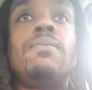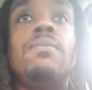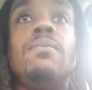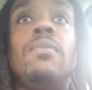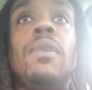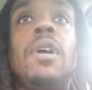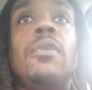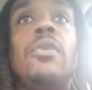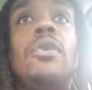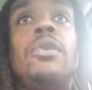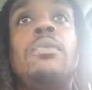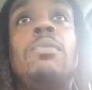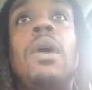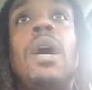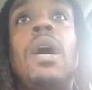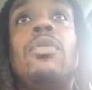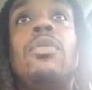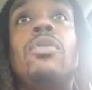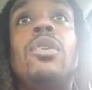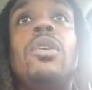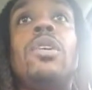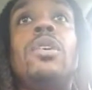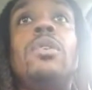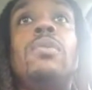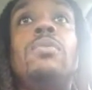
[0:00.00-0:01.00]
but it was
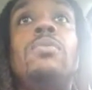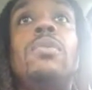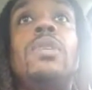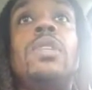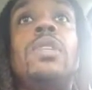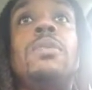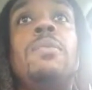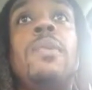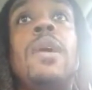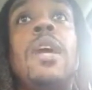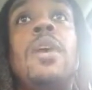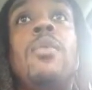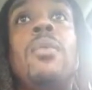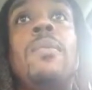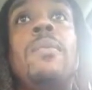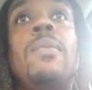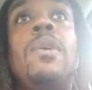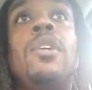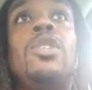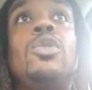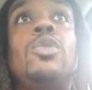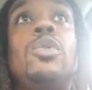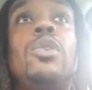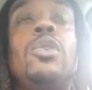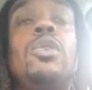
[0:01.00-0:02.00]
bothering him. This man with mental